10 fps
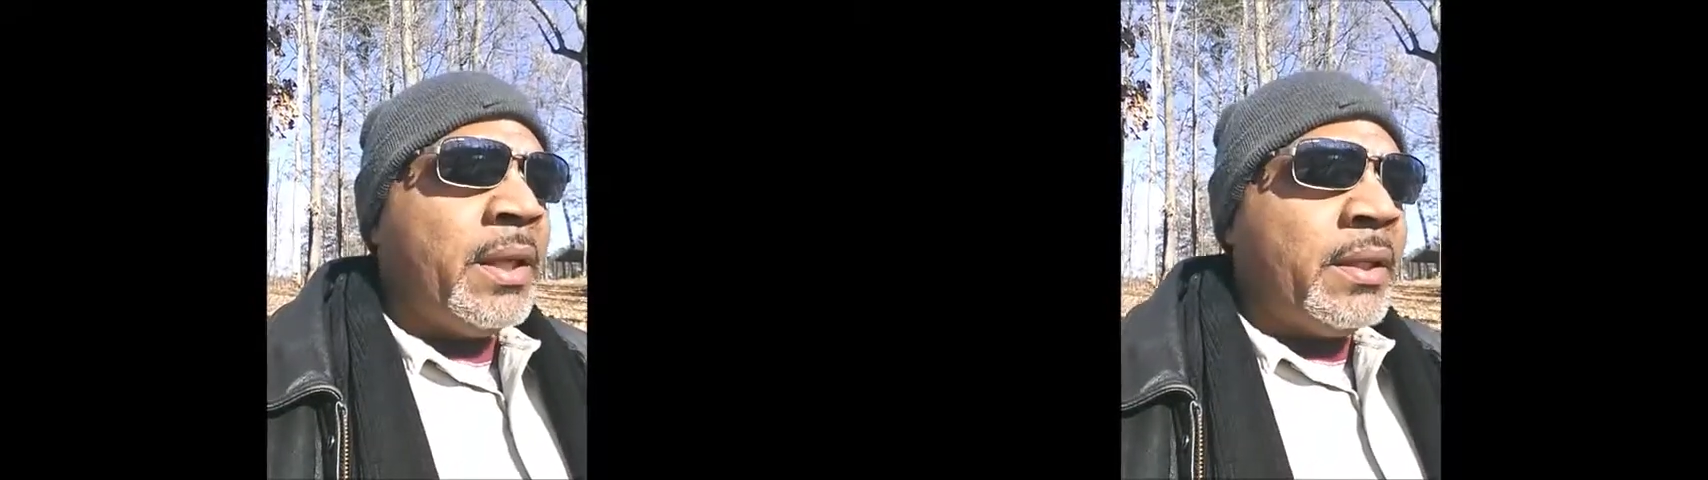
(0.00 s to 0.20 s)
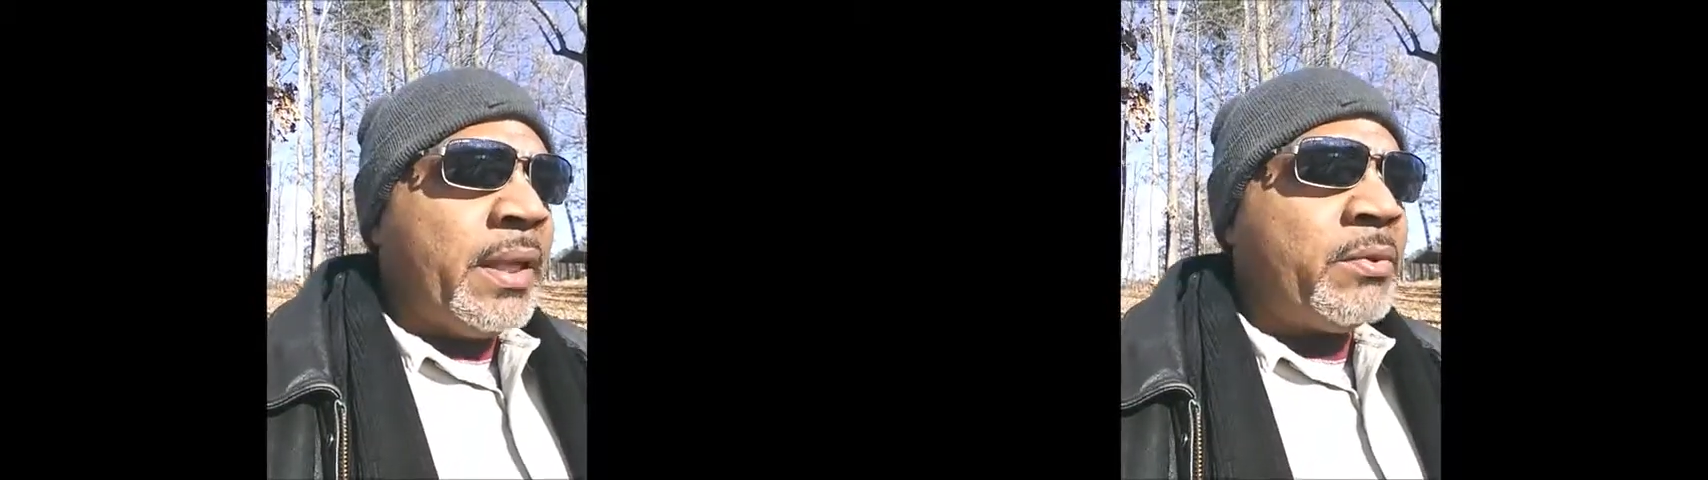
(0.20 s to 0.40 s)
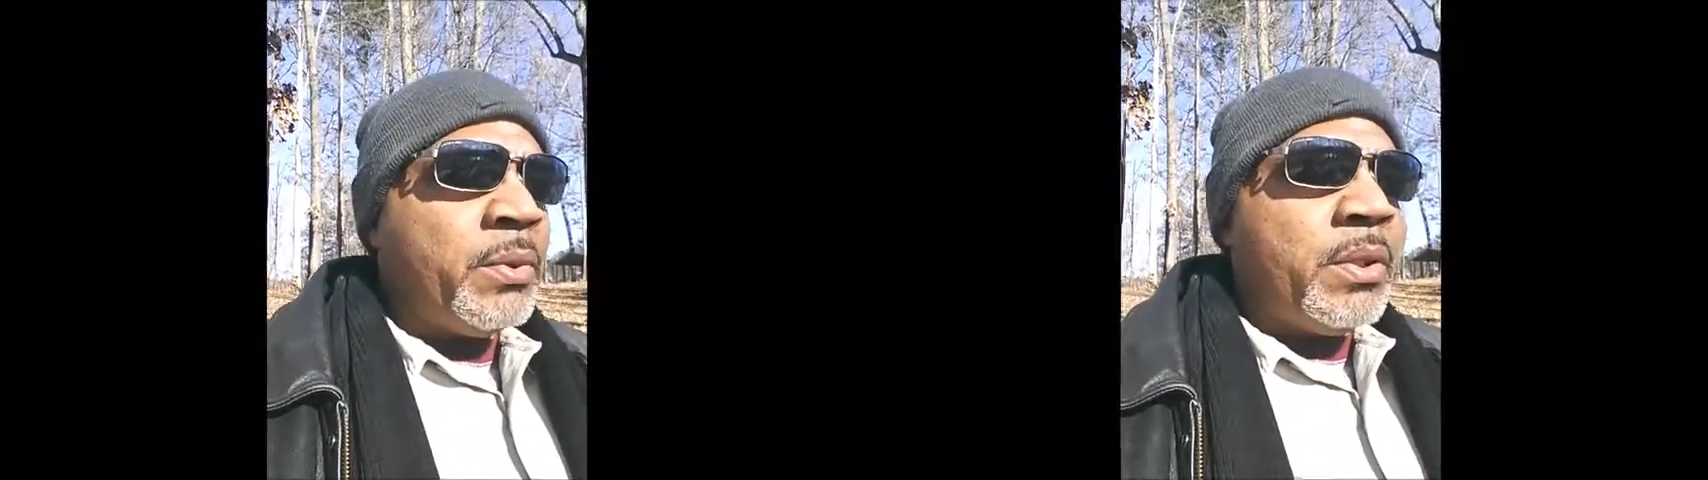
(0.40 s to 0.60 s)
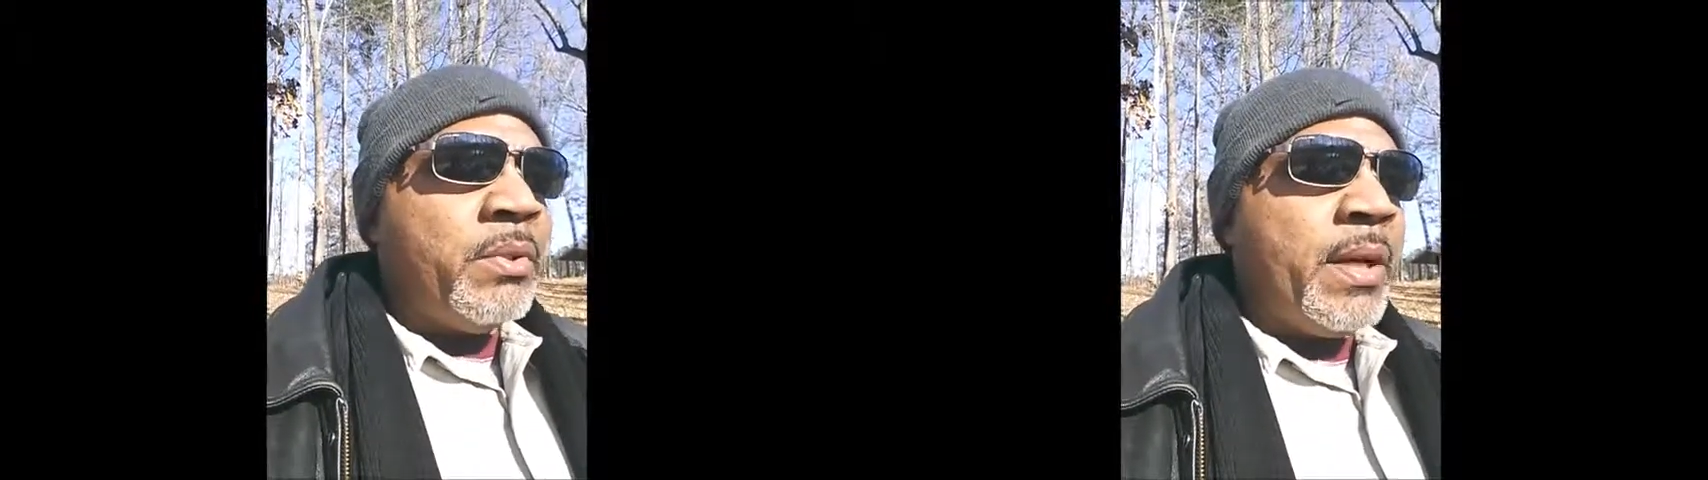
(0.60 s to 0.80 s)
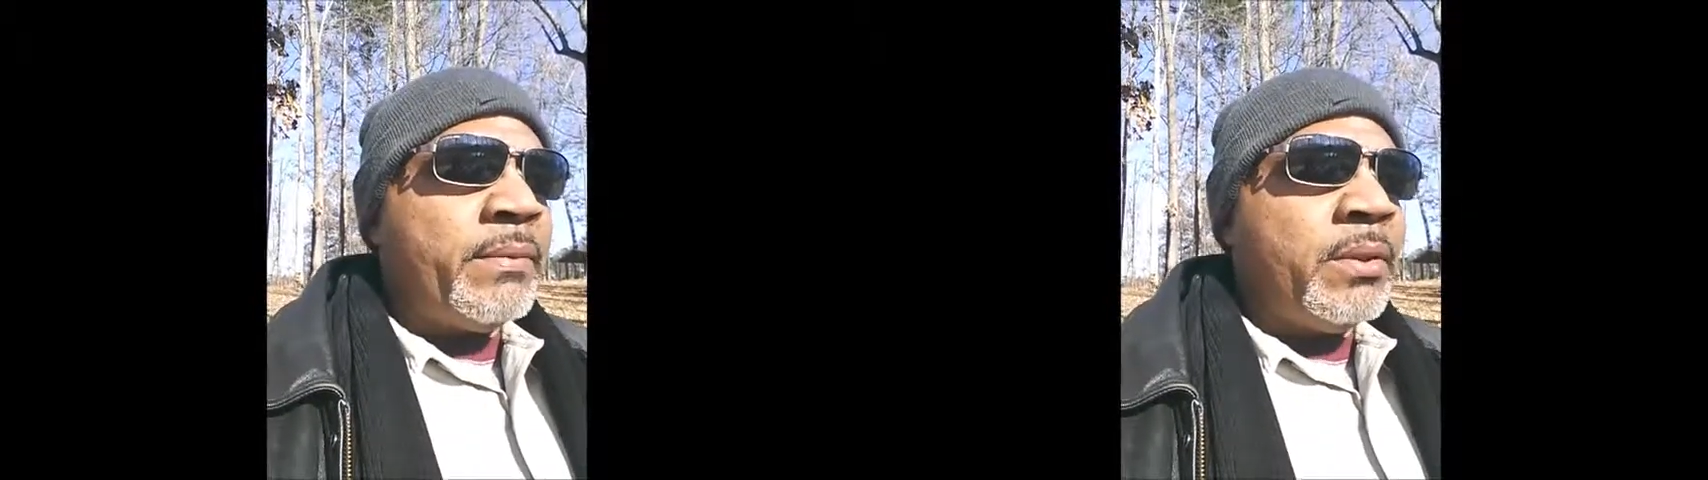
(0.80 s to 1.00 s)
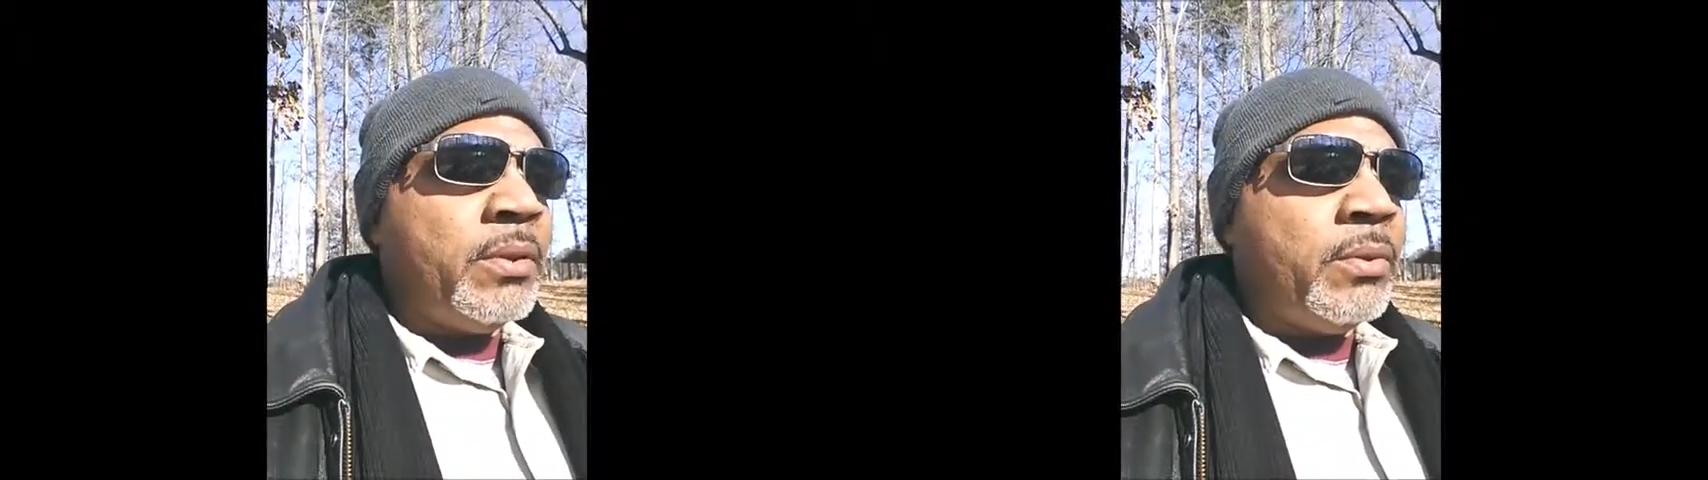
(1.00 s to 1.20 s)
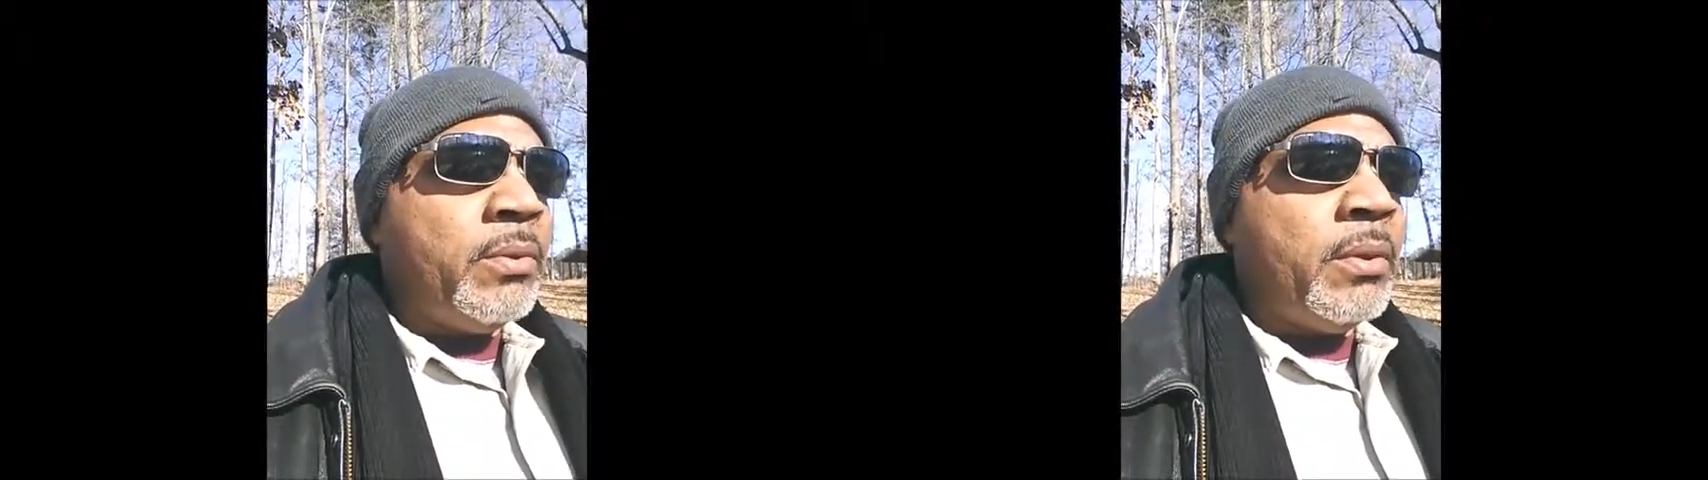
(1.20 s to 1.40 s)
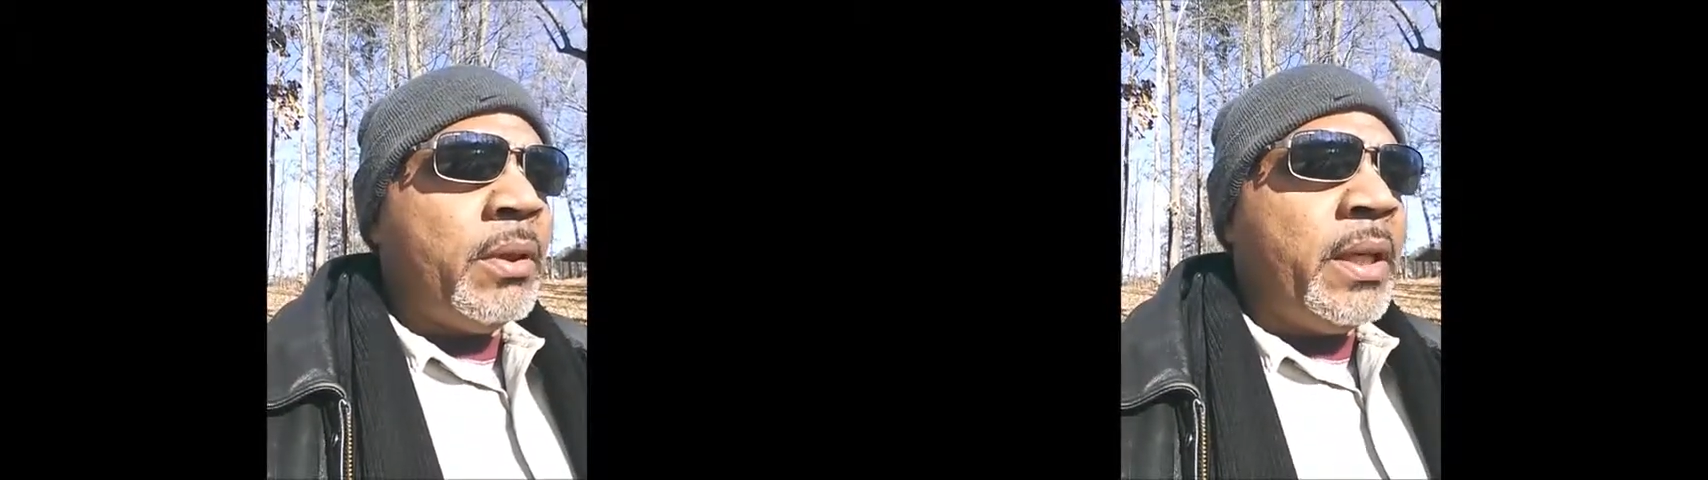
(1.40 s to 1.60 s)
and that's what you have to do.